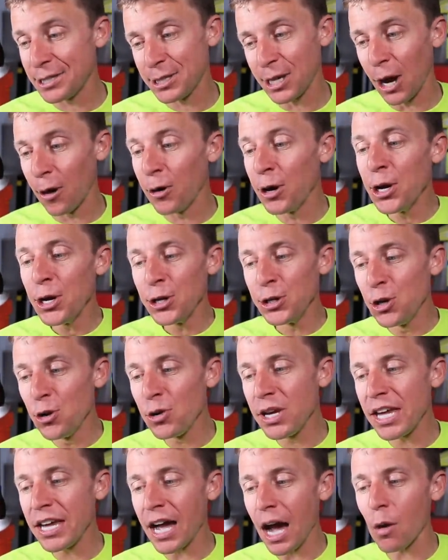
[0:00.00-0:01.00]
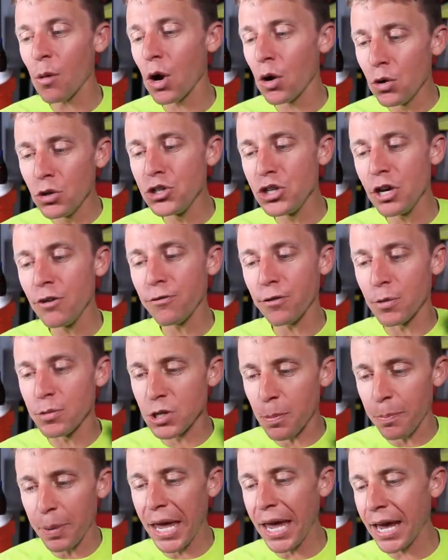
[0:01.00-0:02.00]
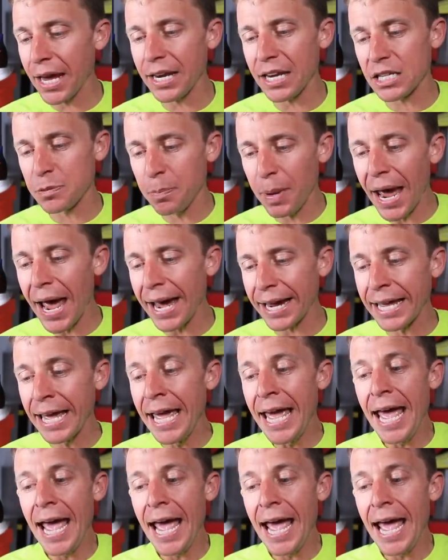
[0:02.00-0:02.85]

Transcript: So Yuki Kawauchi from Japan is back.